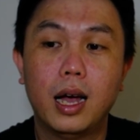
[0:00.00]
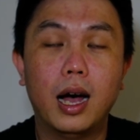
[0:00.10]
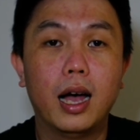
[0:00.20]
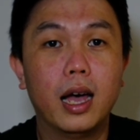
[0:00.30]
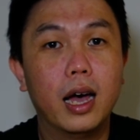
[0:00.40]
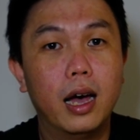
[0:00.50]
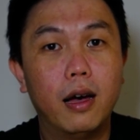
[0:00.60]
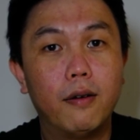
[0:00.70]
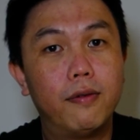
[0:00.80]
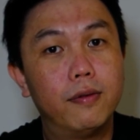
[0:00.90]
I
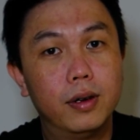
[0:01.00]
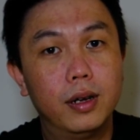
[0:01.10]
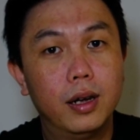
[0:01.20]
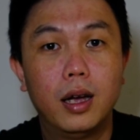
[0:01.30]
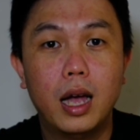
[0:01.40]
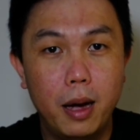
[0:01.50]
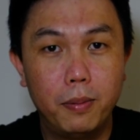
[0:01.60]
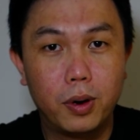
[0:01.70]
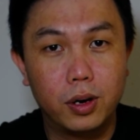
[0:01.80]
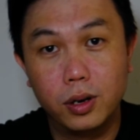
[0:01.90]
have
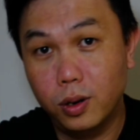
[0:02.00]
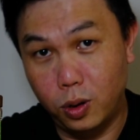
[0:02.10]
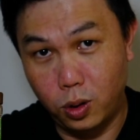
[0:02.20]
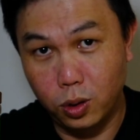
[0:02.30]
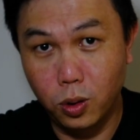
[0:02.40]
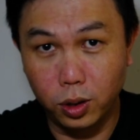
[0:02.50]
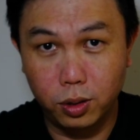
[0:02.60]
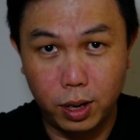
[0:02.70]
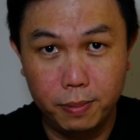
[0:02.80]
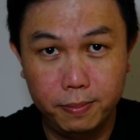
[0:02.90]
amber or gold
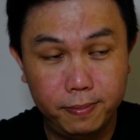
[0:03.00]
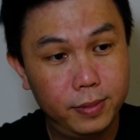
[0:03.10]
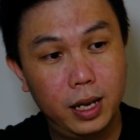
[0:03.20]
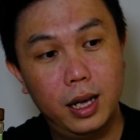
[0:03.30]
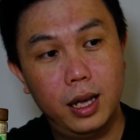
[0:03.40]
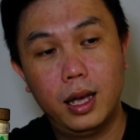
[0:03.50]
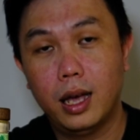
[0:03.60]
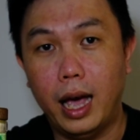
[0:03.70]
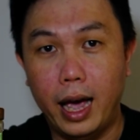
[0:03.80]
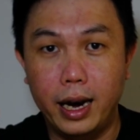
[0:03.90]
rum.
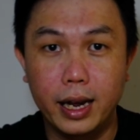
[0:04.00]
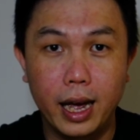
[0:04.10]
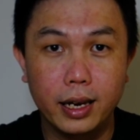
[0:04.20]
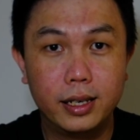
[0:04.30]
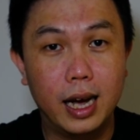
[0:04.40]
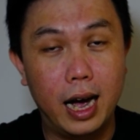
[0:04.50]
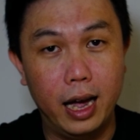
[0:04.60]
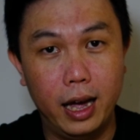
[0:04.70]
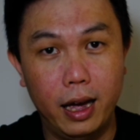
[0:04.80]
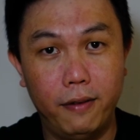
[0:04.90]
And then I
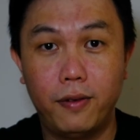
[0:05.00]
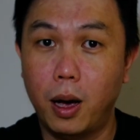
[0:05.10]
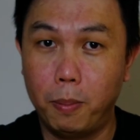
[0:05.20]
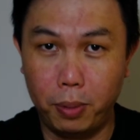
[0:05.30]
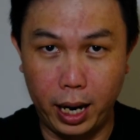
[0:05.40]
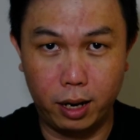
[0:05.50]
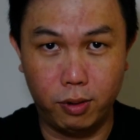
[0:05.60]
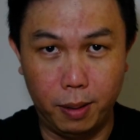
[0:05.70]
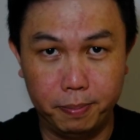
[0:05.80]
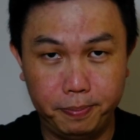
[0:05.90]
have black
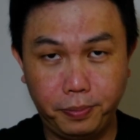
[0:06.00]
rum.